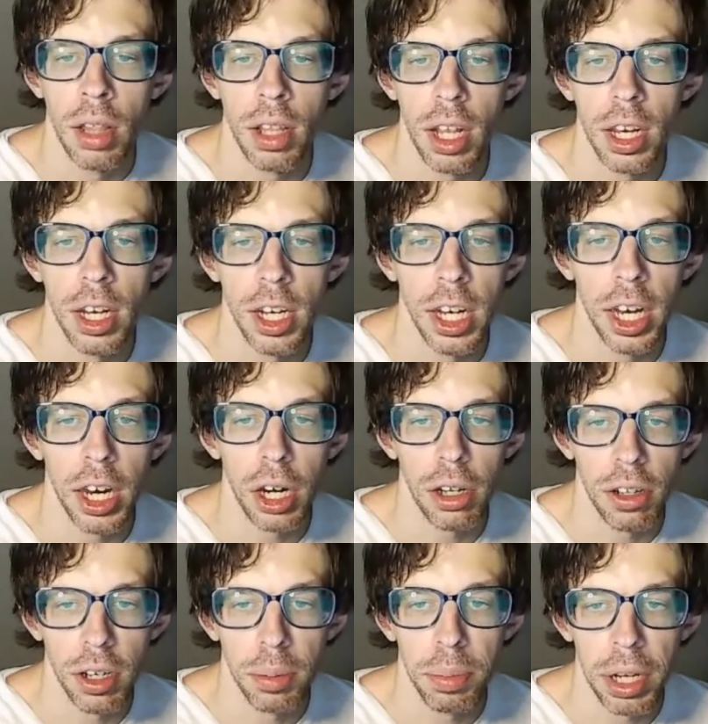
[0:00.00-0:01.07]
they need to get out
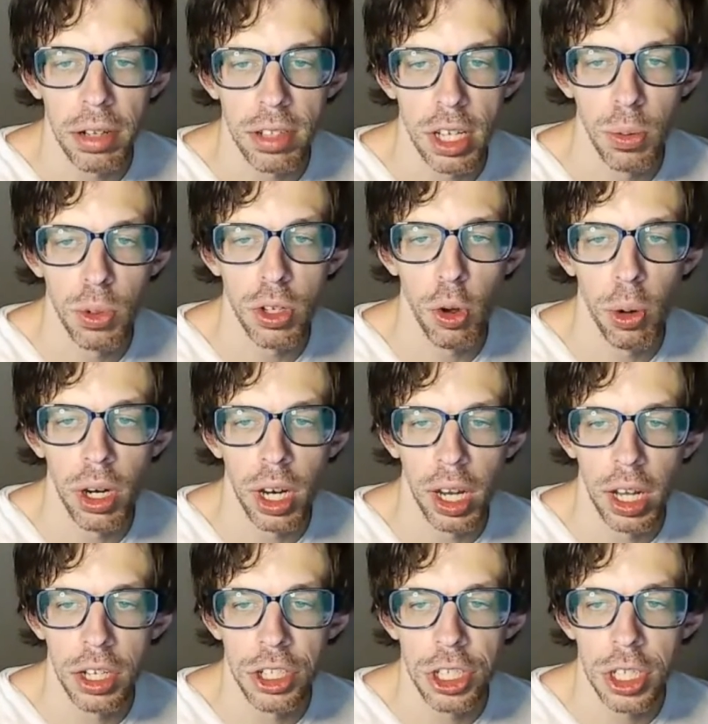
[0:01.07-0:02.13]
of there because he was going to
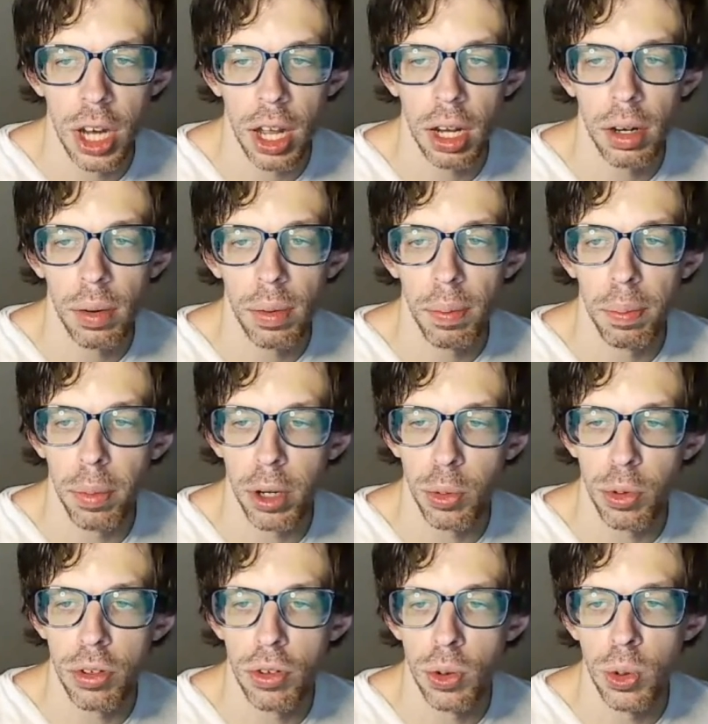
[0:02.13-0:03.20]
get shot. But
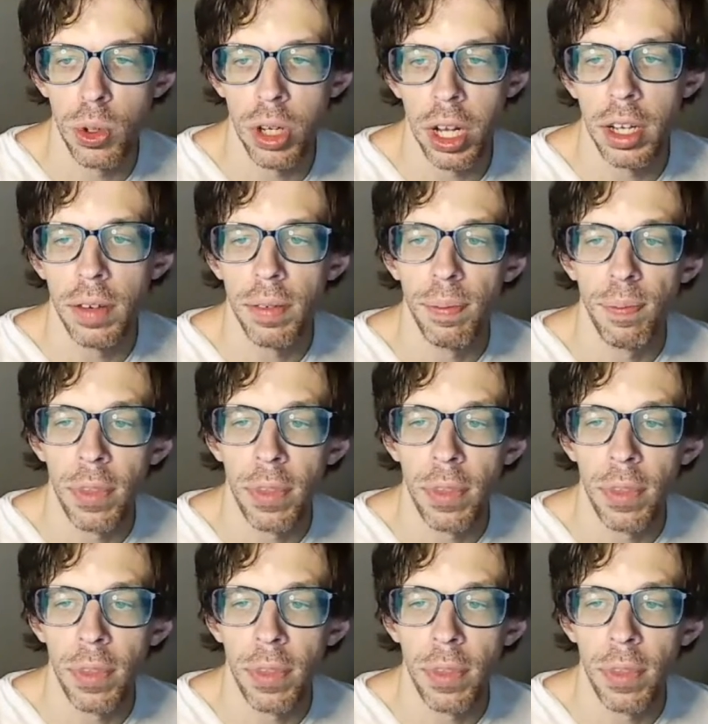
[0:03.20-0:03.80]
it was too late.